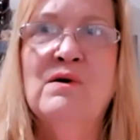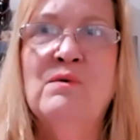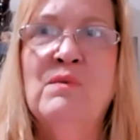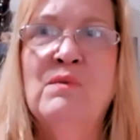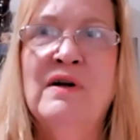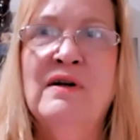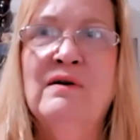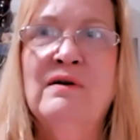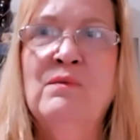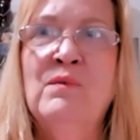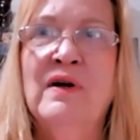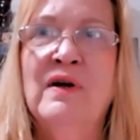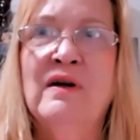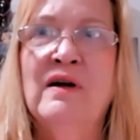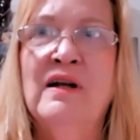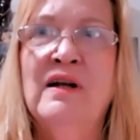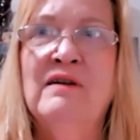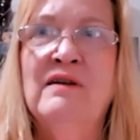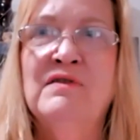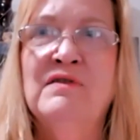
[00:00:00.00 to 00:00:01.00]
what
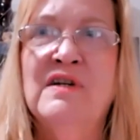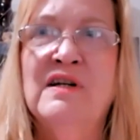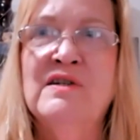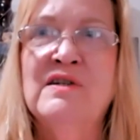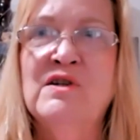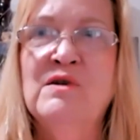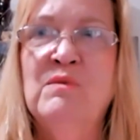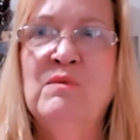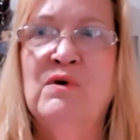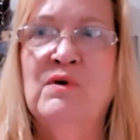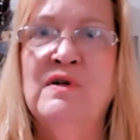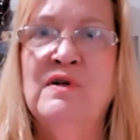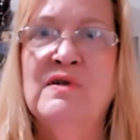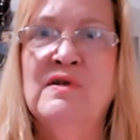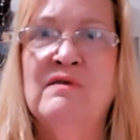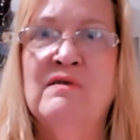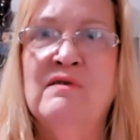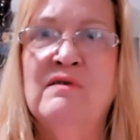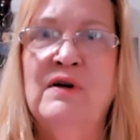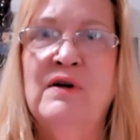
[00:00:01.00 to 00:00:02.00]
kind of testimonies
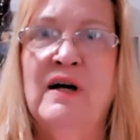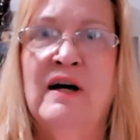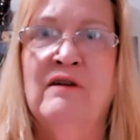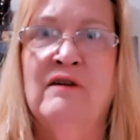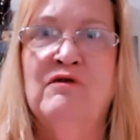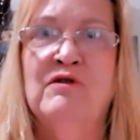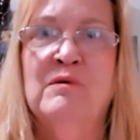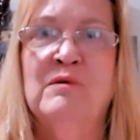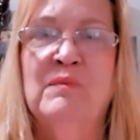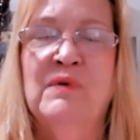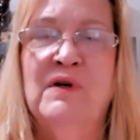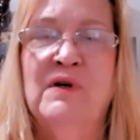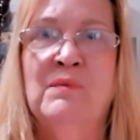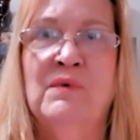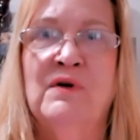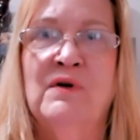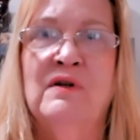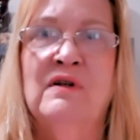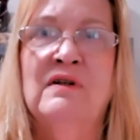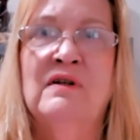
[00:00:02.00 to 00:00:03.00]
have you had from
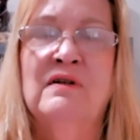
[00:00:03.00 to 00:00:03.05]
people?